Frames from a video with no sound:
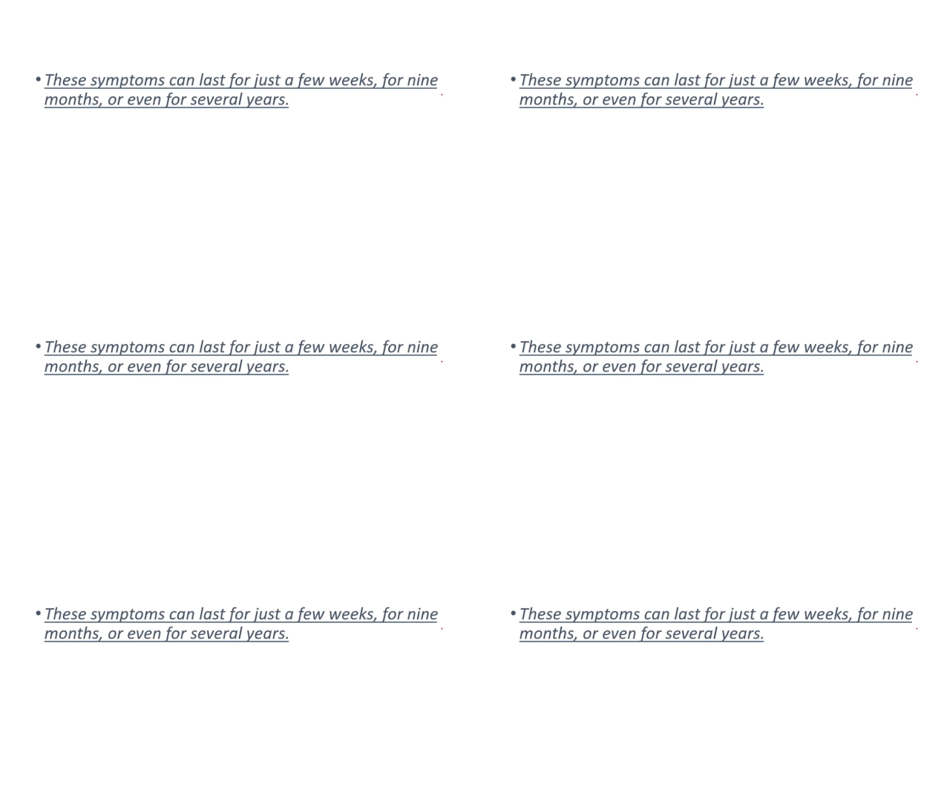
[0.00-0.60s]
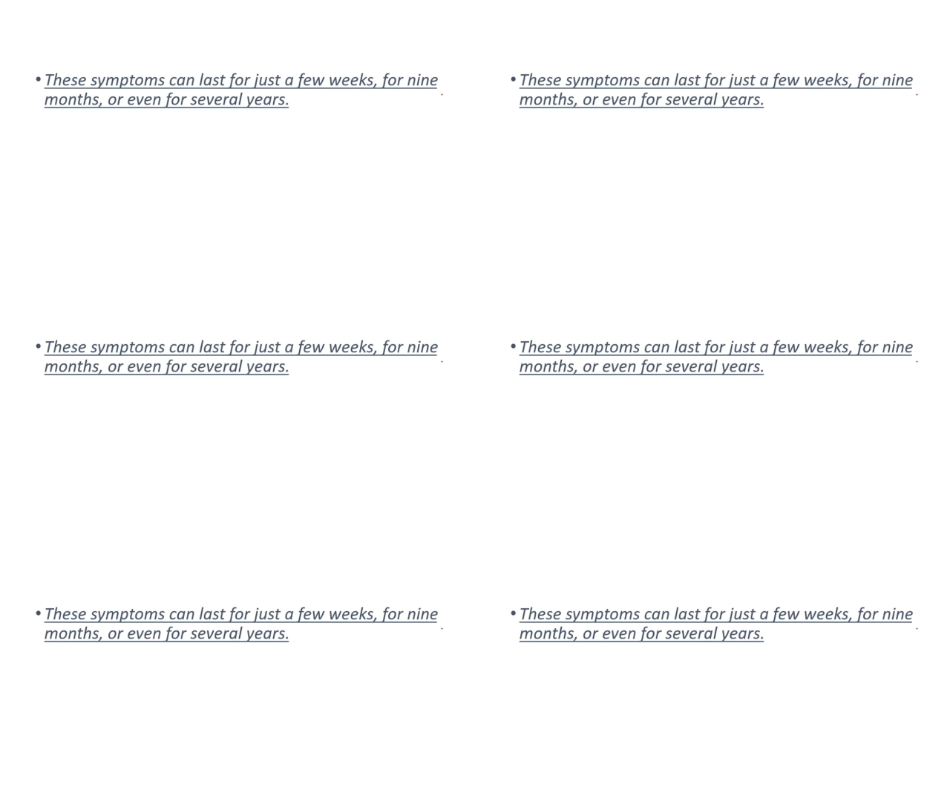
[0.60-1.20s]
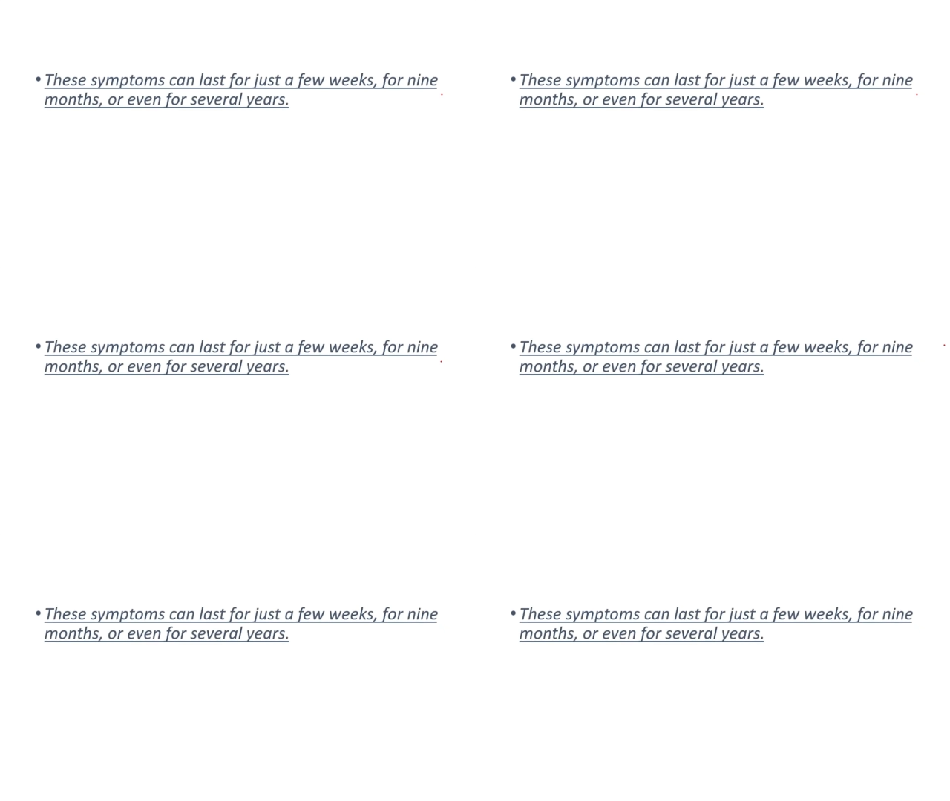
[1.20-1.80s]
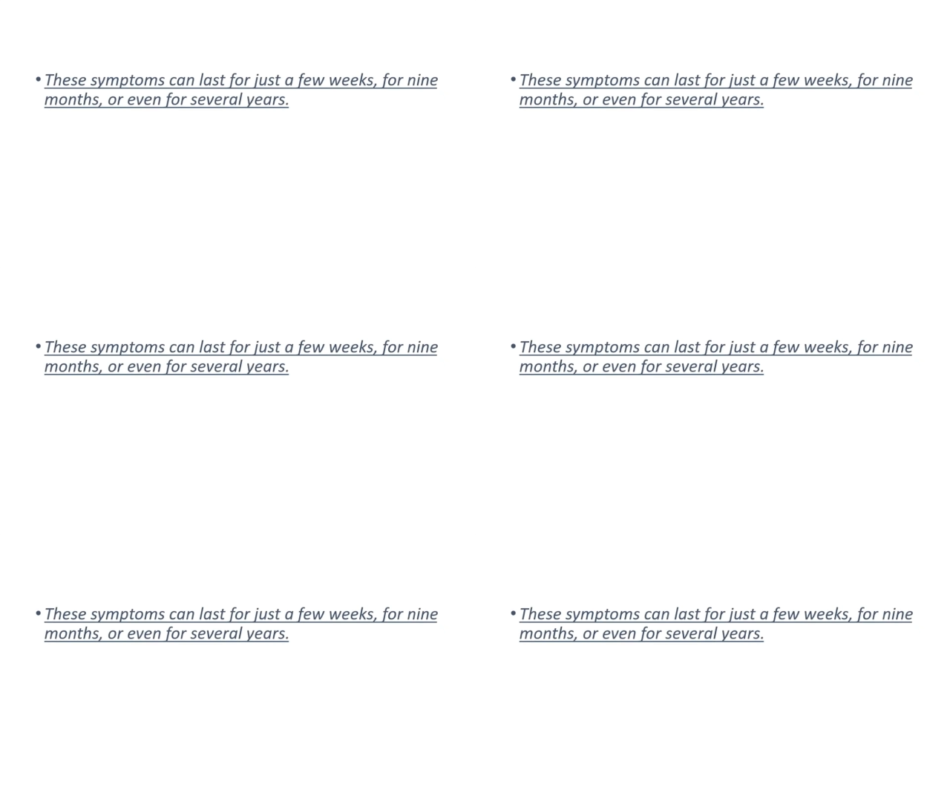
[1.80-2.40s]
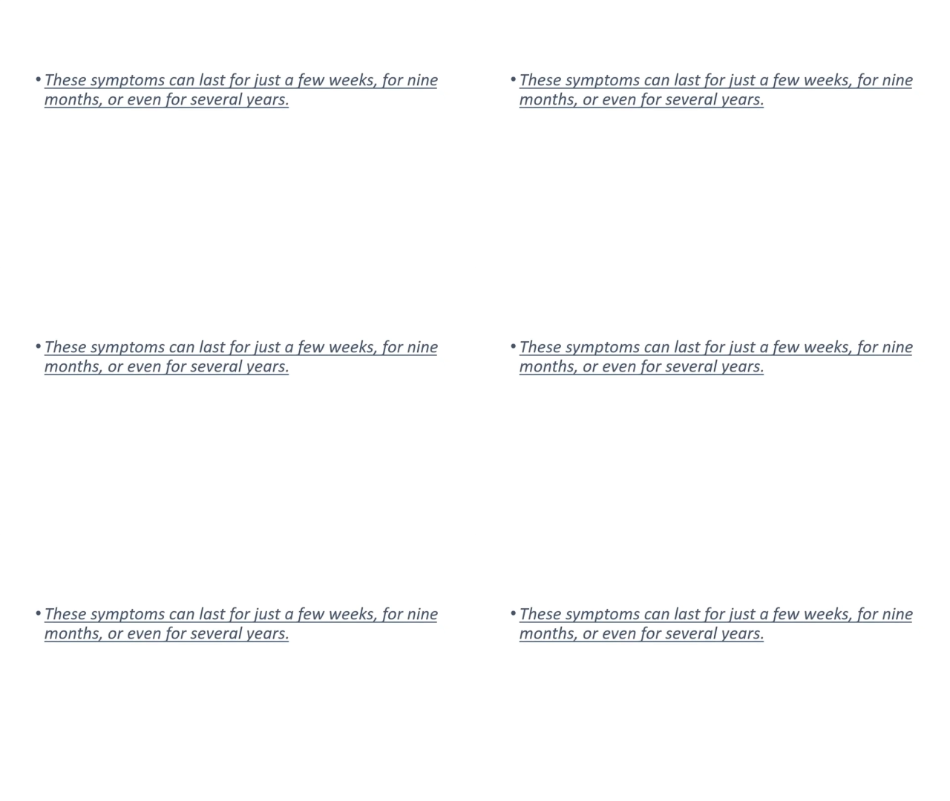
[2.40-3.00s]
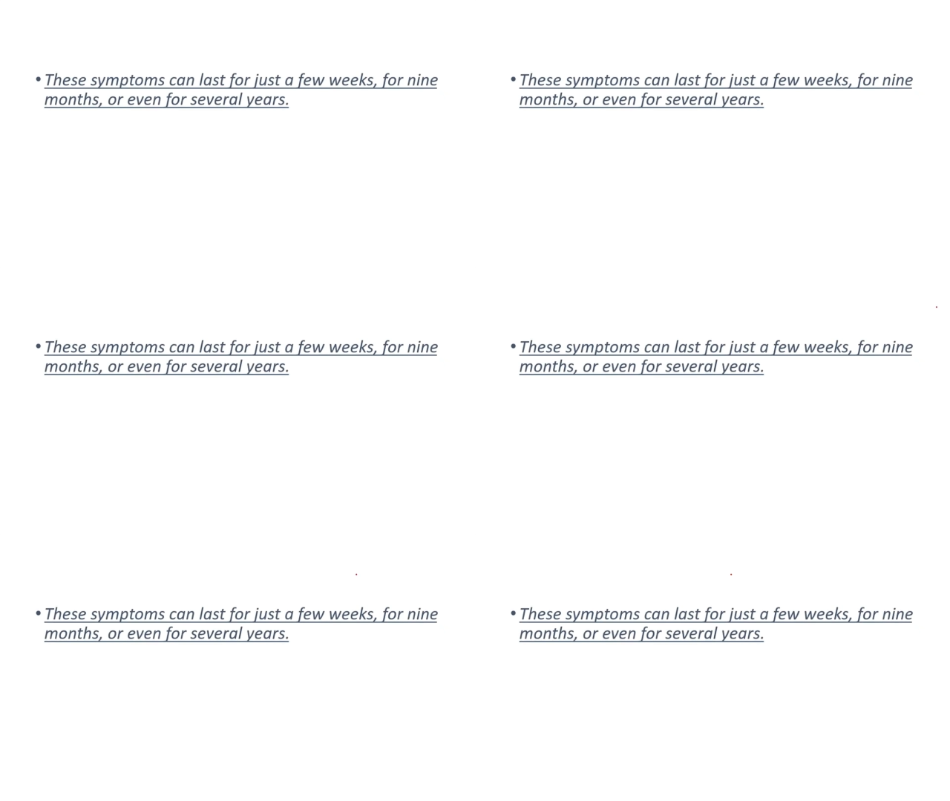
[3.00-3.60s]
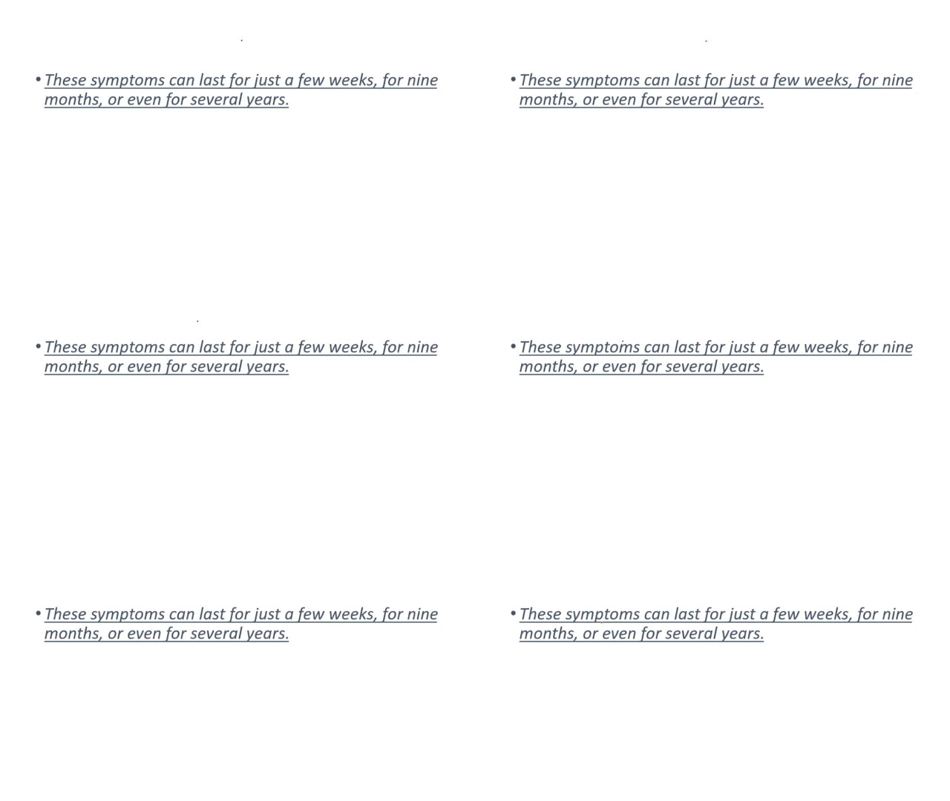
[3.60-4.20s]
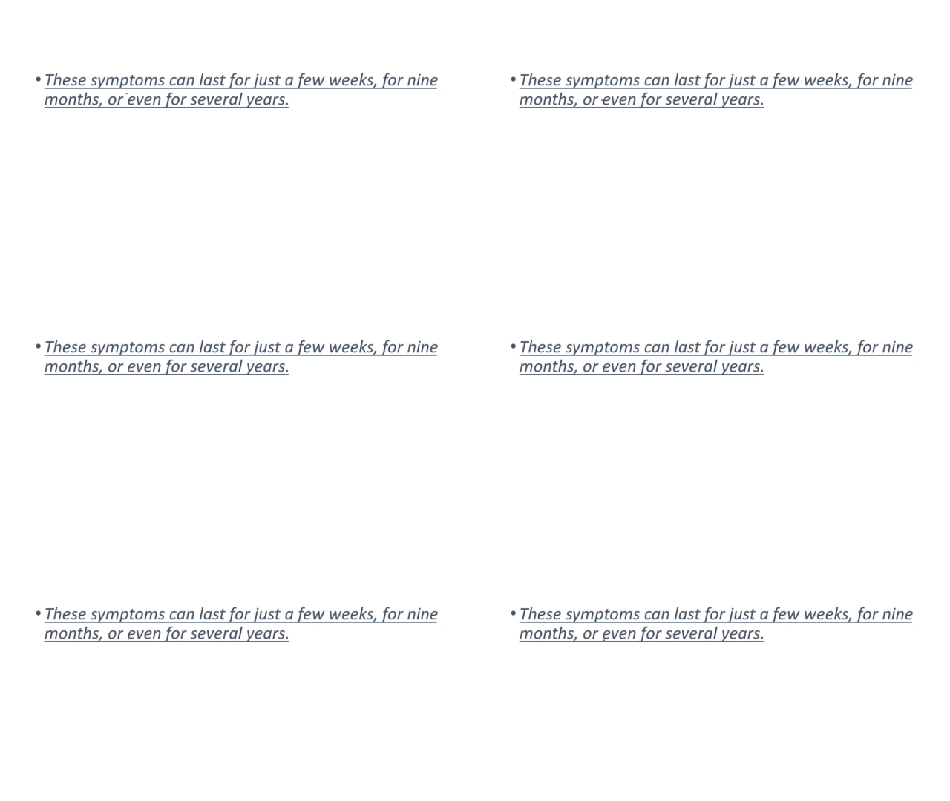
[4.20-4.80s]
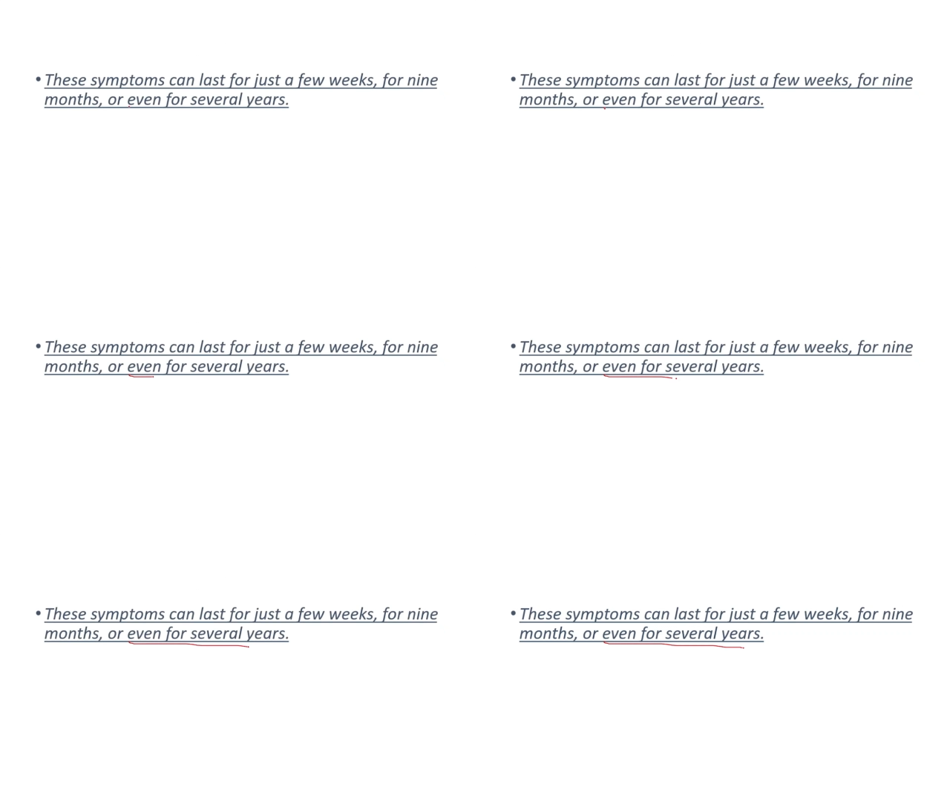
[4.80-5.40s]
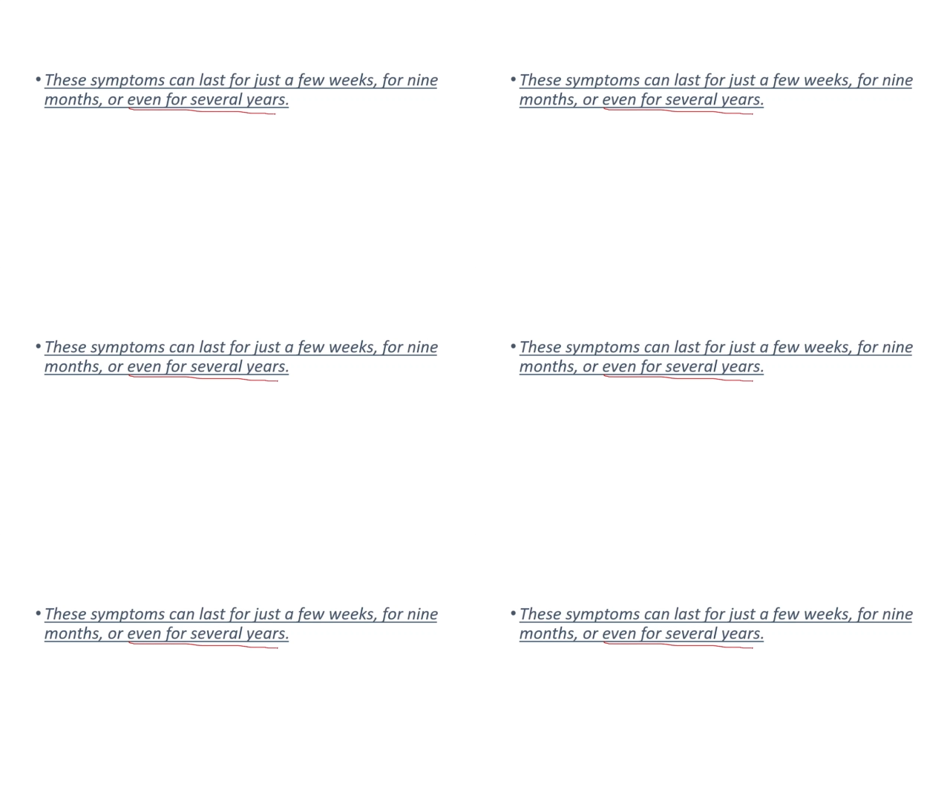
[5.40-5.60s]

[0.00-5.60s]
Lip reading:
[unreadable: no face in view]